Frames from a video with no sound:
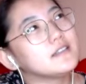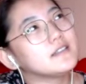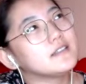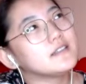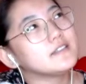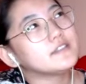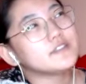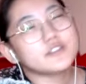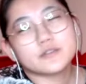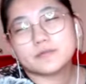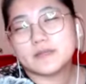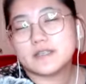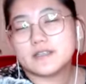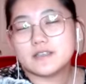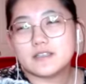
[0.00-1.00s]
it to
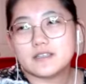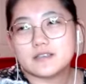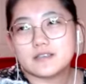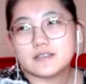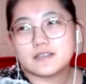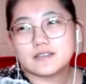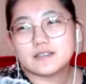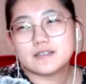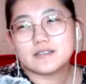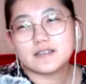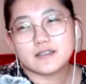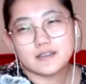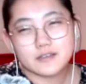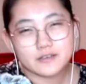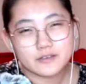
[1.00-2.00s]
be a
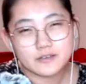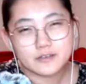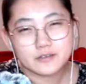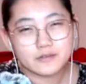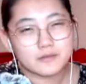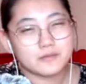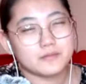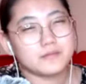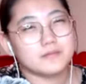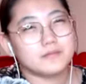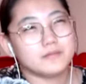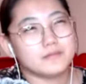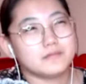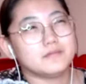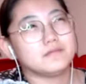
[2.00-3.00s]
little
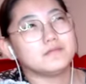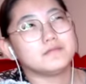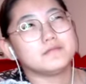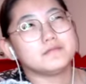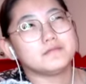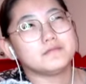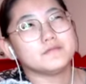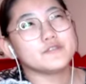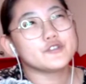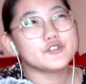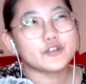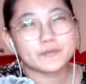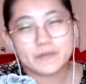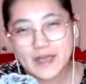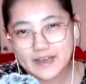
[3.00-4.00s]

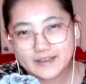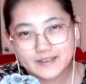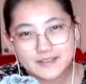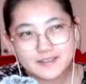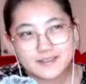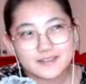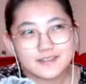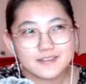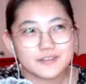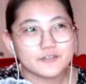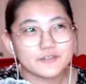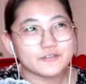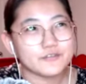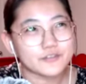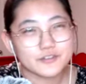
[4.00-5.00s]
dramatic in the
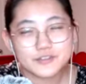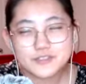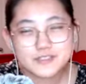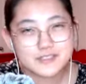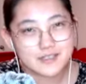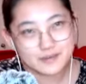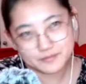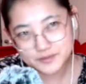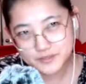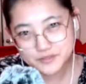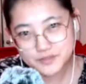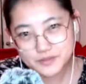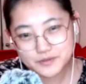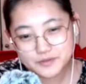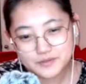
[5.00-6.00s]
first
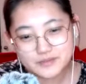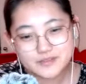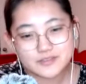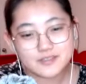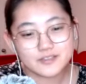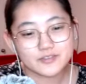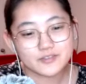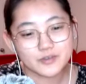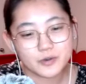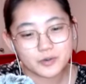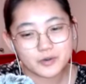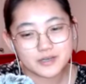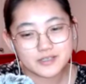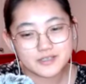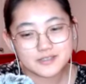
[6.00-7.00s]
episodes. Of
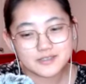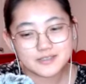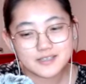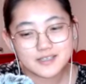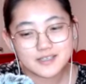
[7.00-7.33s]
course,